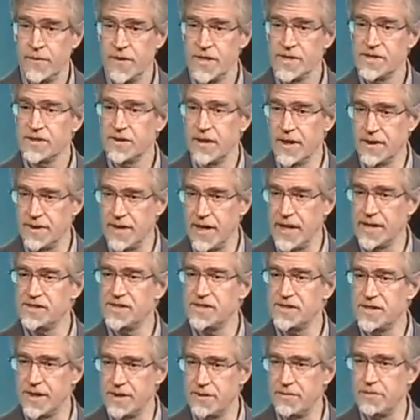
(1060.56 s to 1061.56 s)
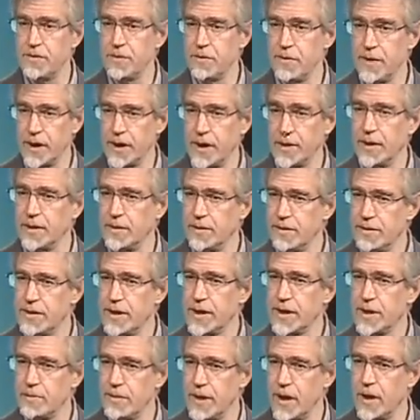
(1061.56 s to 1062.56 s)
Just let that sit for a minute.
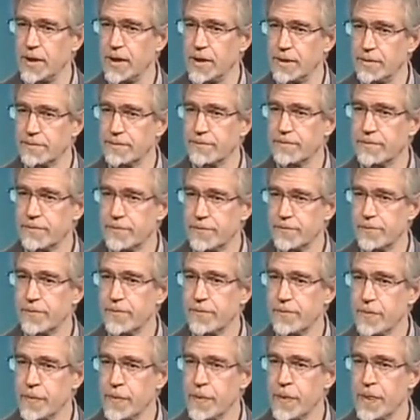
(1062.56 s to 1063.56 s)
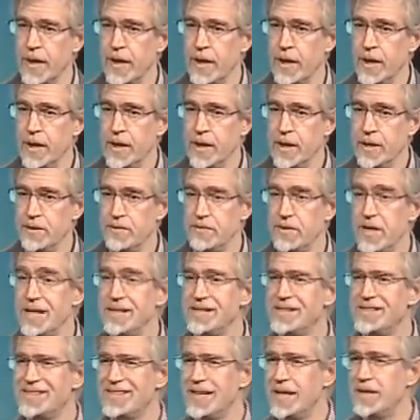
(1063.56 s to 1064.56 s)
Think about it.
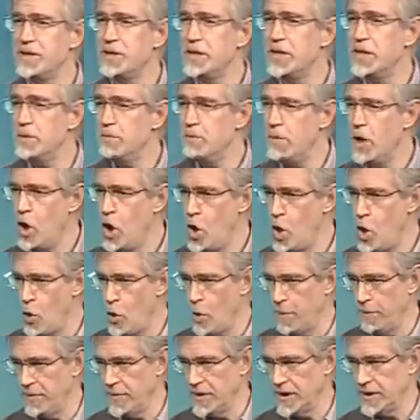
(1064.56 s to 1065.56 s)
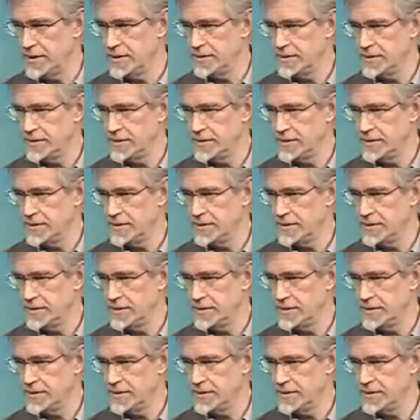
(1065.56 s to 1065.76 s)
They sent him home.